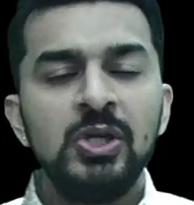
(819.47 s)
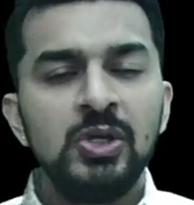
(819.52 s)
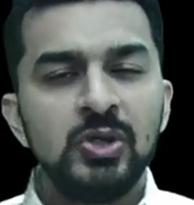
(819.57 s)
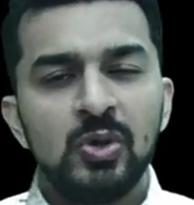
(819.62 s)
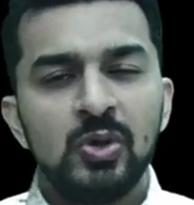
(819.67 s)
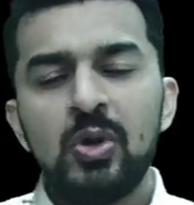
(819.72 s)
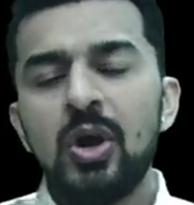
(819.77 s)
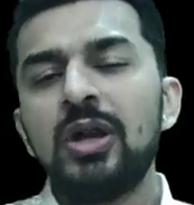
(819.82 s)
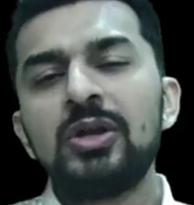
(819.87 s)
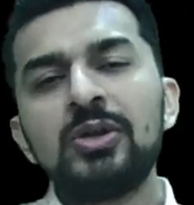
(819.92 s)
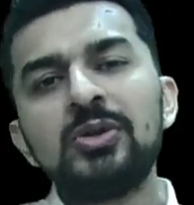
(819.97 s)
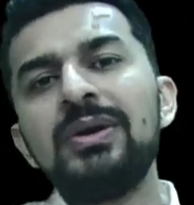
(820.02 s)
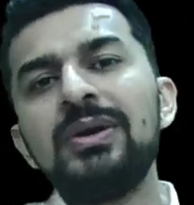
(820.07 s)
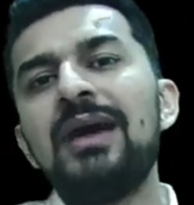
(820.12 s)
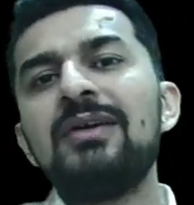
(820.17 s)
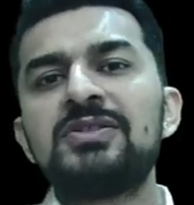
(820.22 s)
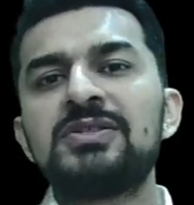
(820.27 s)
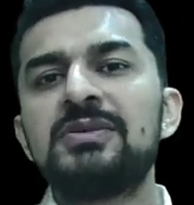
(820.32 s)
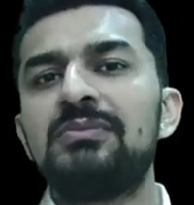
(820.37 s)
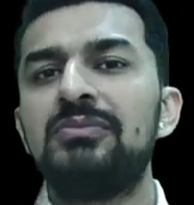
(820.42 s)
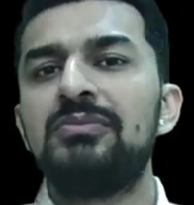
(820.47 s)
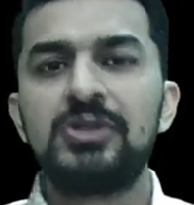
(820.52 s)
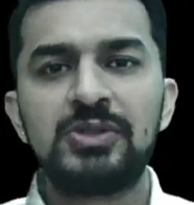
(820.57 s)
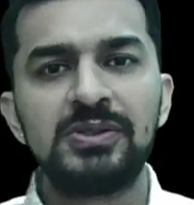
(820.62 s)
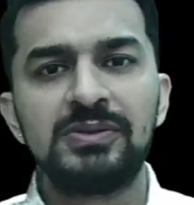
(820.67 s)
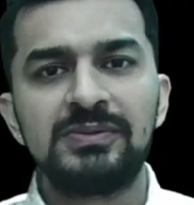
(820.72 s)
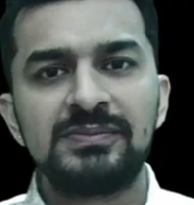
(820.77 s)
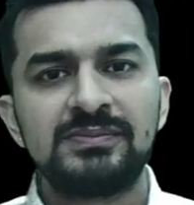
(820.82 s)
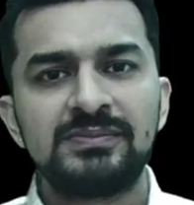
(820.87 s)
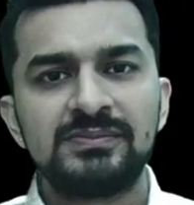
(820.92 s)
You got to have some mission.
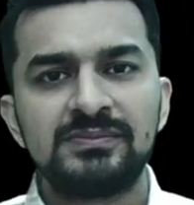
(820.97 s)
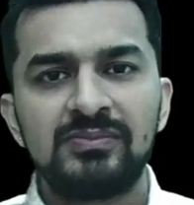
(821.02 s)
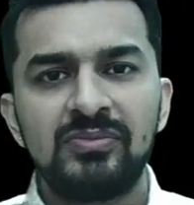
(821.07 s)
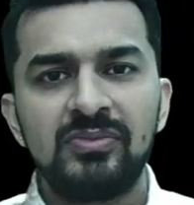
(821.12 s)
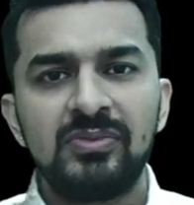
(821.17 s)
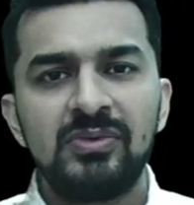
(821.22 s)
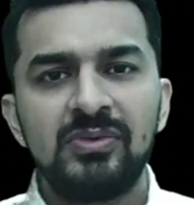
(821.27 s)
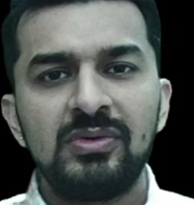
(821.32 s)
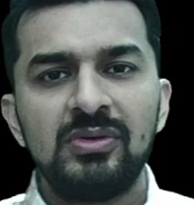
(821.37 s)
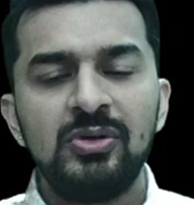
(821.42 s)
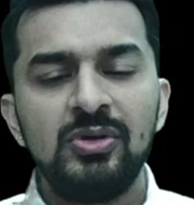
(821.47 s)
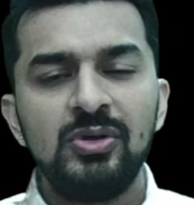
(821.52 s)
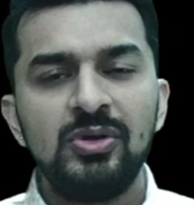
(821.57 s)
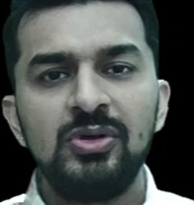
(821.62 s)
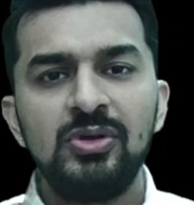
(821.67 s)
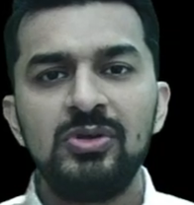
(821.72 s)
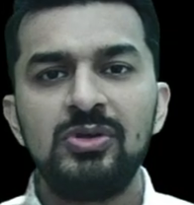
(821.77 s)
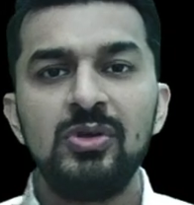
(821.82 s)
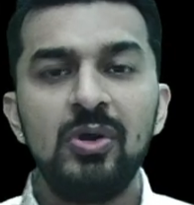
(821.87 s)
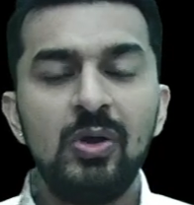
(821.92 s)
You